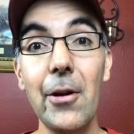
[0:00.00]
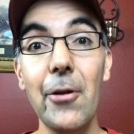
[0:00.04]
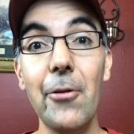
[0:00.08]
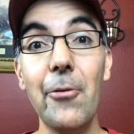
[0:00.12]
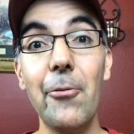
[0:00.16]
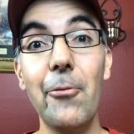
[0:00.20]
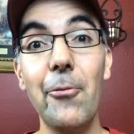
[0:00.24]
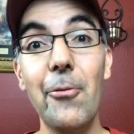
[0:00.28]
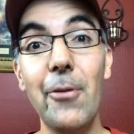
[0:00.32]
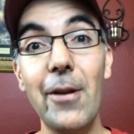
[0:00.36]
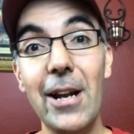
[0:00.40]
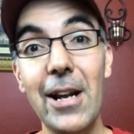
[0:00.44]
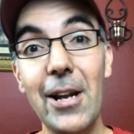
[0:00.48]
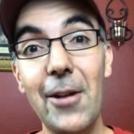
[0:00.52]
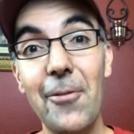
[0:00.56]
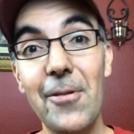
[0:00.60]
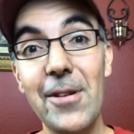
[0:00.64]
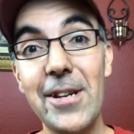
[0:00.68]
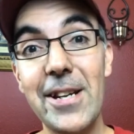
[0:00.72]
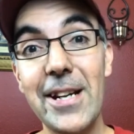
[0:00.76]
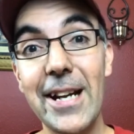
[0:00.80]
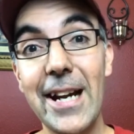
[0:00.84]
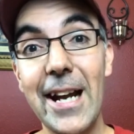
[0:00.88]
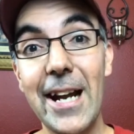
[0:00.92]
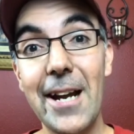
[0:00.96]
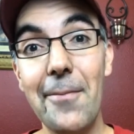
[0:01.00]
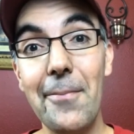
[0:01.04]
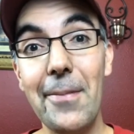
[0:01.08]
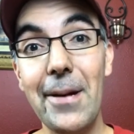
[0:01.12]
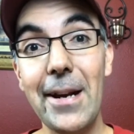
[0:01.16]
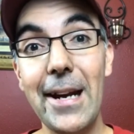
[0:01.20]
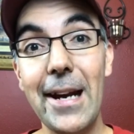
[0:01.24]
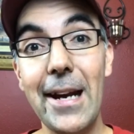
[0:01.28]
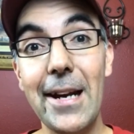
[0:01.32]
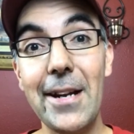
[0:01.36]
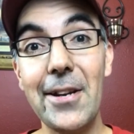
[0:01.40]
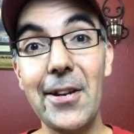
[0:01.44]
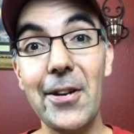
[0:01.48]
Really what you got to
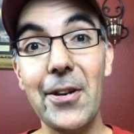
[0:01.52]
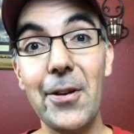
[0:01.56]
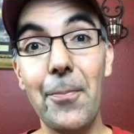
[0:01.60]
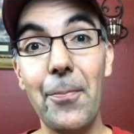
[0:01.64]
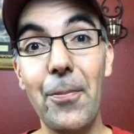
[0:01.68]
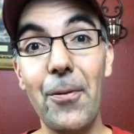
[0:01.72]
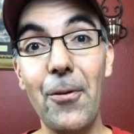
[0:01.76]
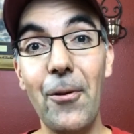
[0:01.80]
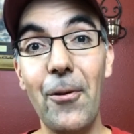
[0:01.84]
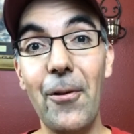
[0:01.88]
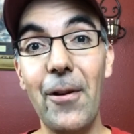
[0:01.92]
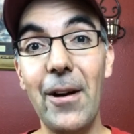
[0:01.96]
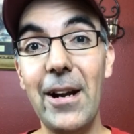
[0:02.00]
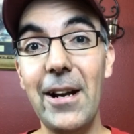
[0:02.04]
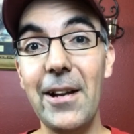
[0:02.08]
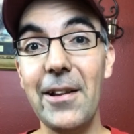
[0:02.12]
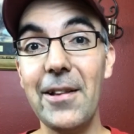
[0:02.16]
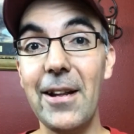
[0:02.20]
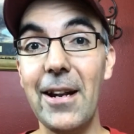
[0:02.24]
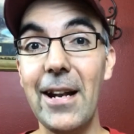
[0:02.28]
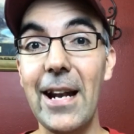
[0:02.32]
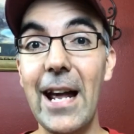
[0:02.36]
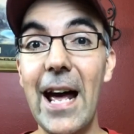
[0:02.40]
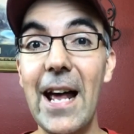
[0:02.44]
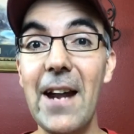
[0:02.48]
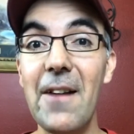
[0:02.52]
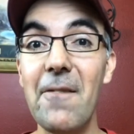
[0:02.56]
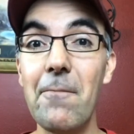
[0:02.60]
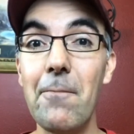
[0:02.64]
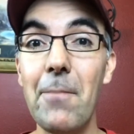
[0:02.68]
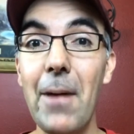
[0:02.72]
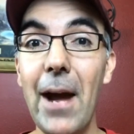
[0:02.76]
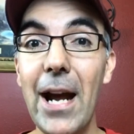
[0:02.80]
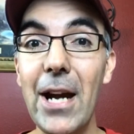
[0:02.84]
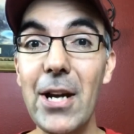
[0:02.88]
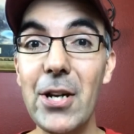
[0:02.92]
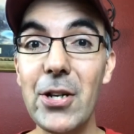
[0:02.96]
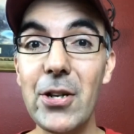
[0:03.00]
begin to deploy is a lot of
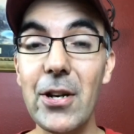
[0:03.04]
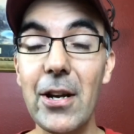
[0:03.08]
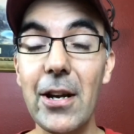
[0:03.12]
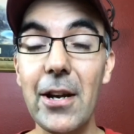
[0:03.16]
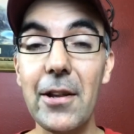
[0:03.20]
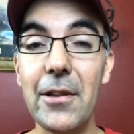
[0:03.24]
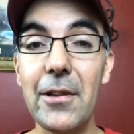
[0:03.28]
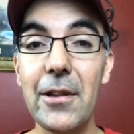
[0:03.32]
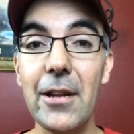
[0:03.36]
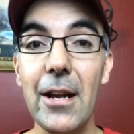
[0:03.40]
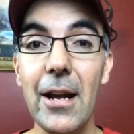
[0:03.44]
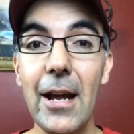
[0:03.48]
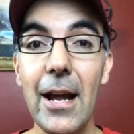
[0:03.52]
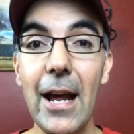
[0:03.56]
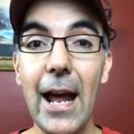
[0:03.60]
patience.